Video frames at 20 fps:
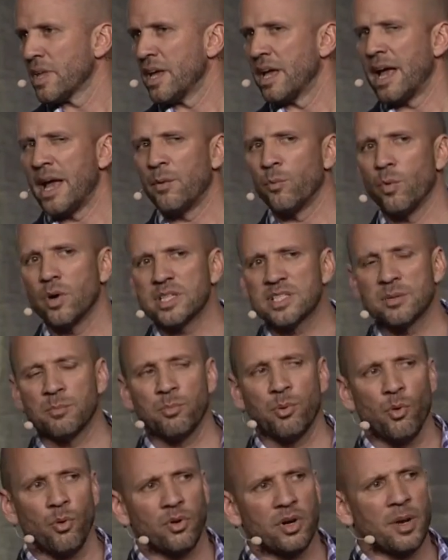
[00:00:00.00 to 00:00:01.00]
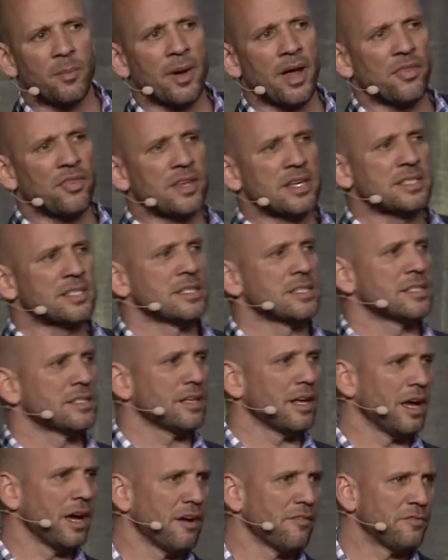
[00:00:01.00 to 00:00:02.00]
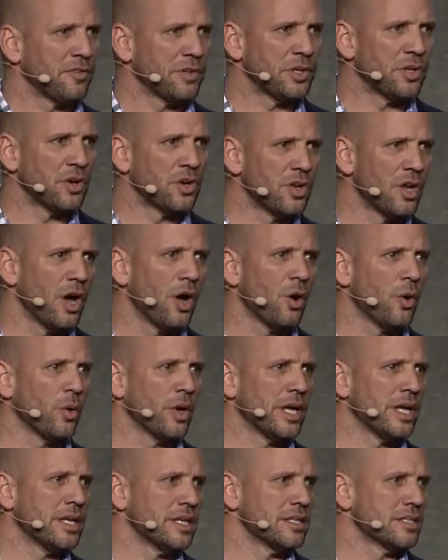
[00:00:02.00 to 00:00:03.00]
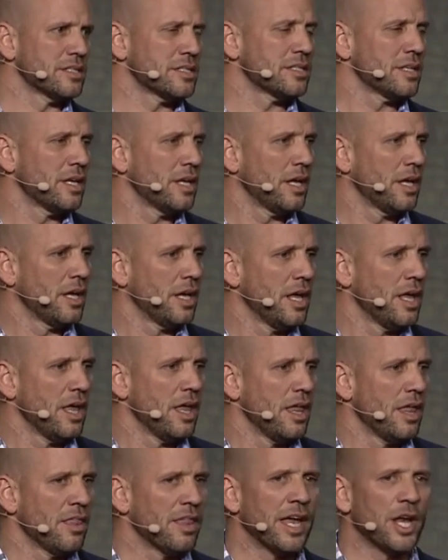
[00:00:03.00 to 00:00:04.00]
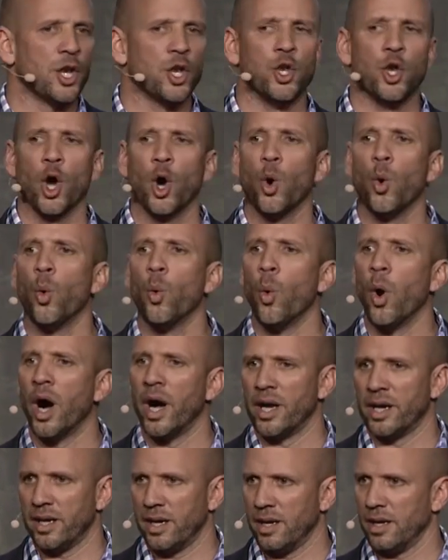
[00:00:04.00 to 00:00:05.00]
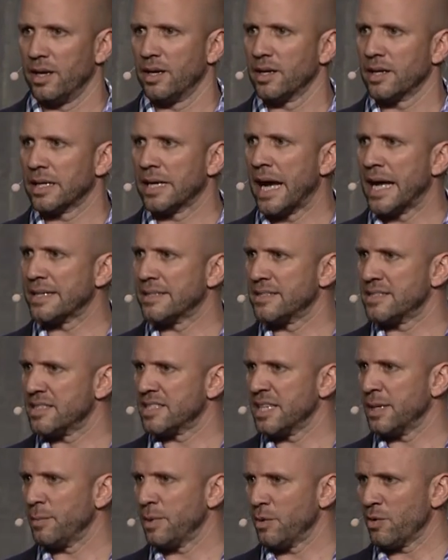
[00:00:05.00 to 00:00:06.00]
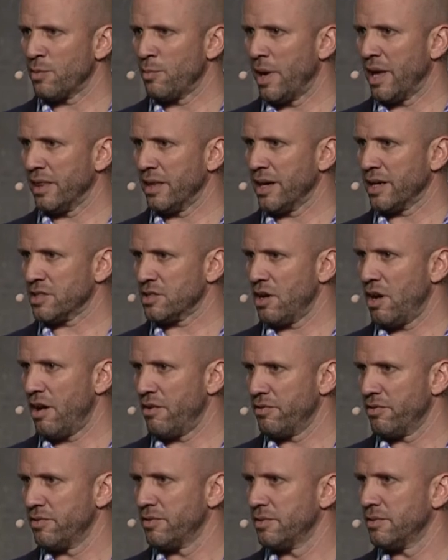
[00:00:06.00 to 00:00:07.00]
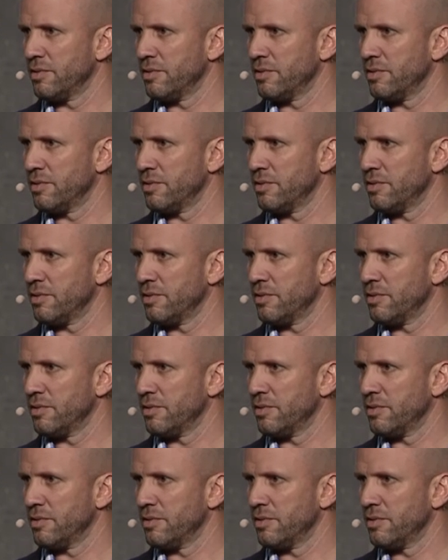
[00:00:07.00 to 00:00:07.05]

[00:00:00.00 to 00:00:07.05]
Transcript: And what's important about this is uh, for you to know is that no one got to see me with my legs off.